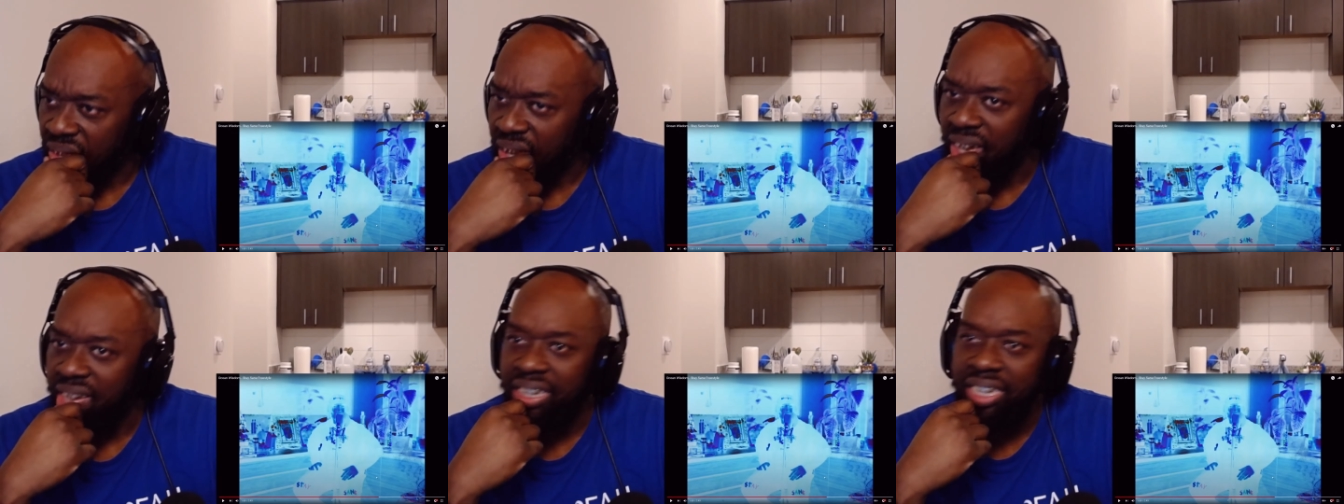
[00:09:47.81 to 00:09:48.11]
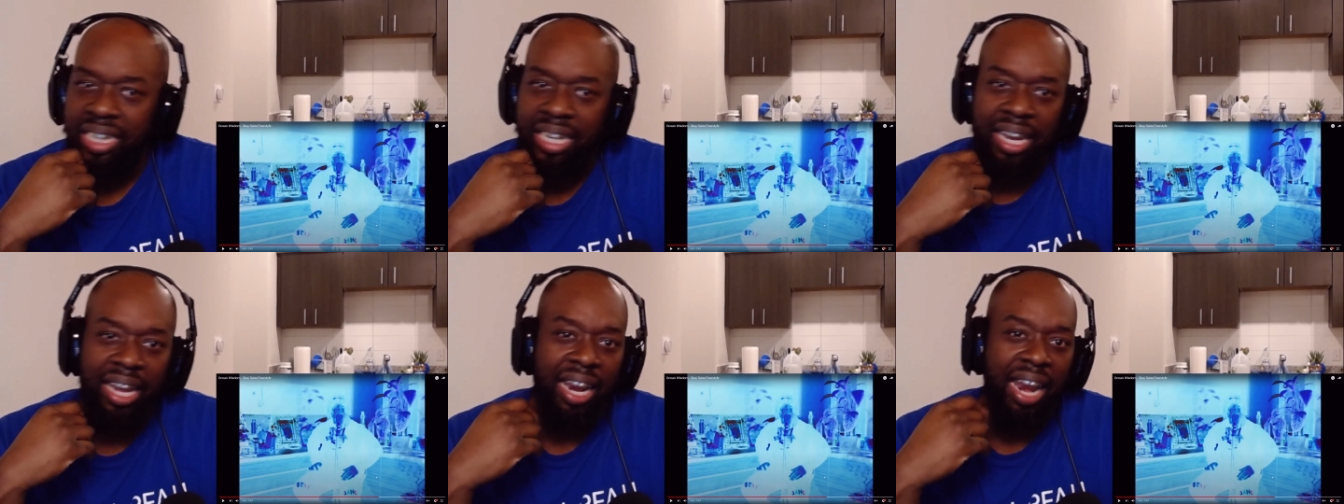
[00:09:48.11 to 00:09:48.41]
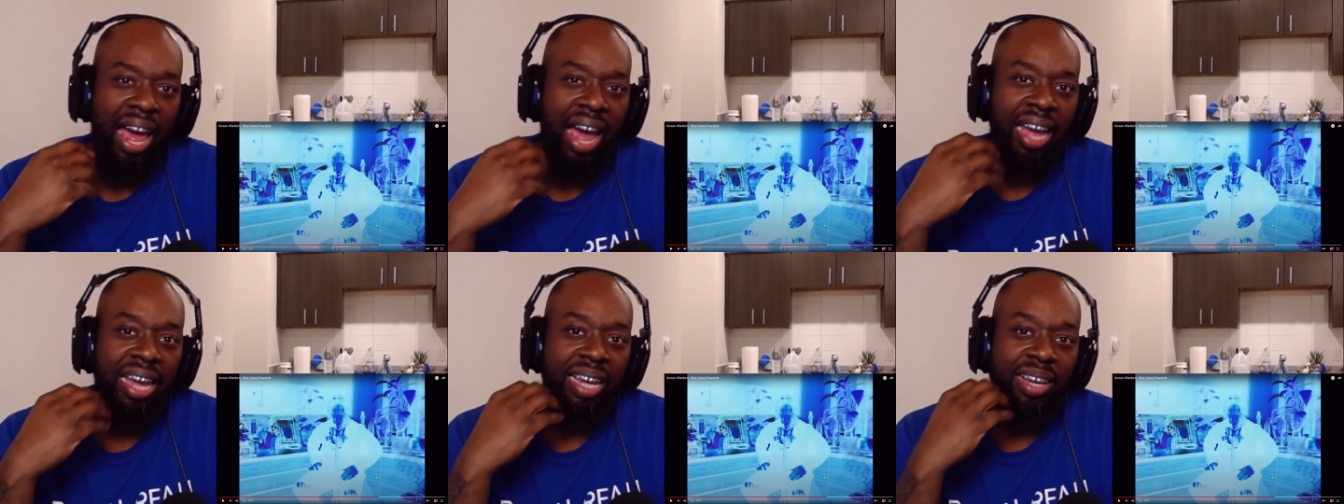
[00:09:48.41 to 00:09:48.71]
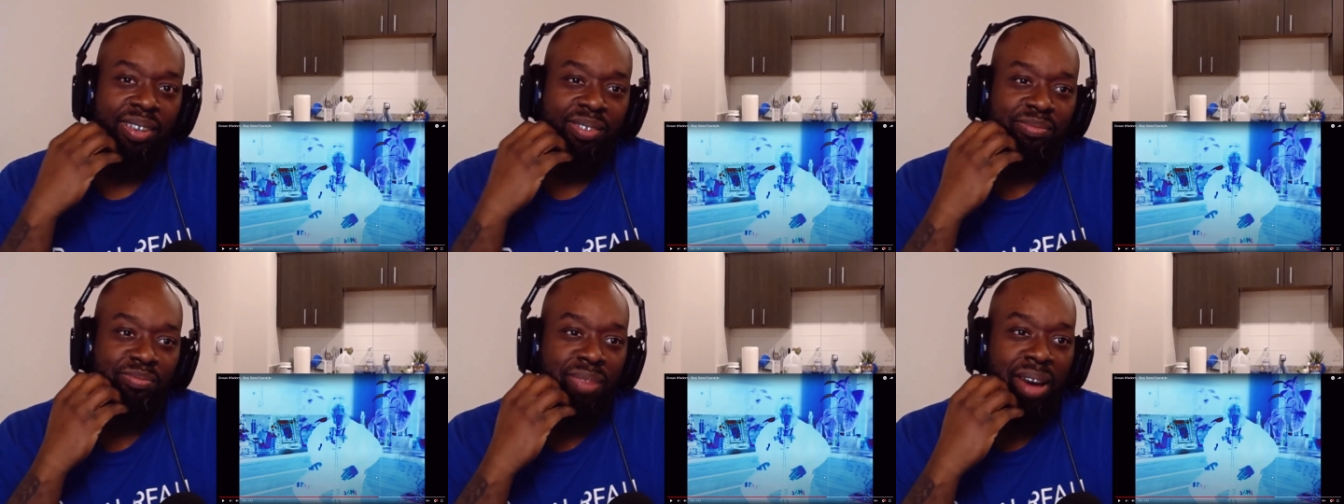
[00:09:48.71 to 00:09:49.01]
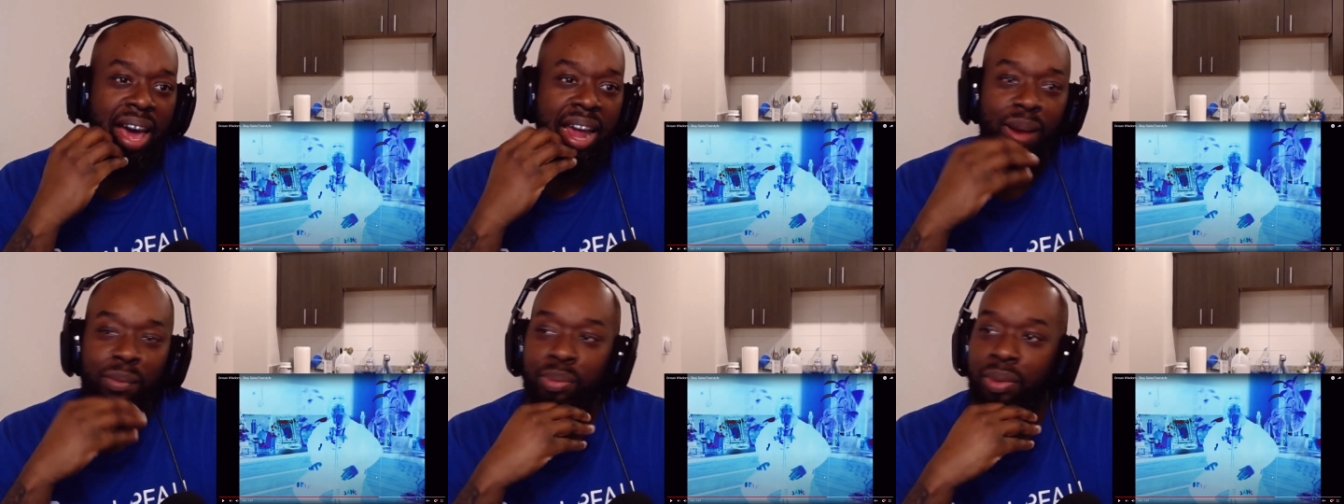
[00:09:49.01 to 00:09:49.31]
Was the client
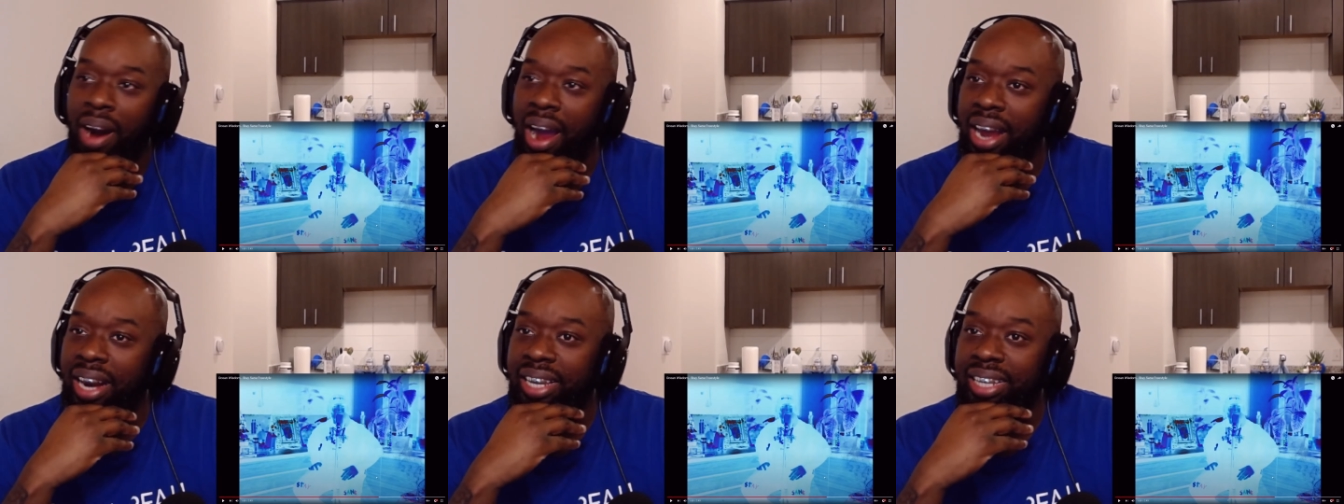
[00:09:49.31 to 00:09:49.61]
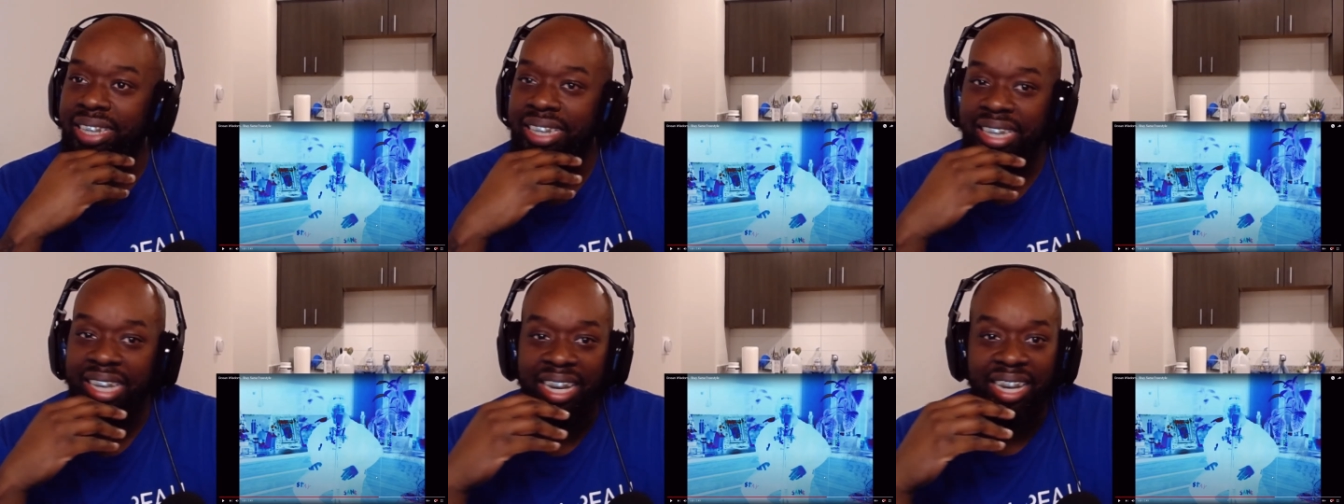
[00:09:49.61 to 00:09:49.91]
buy the products?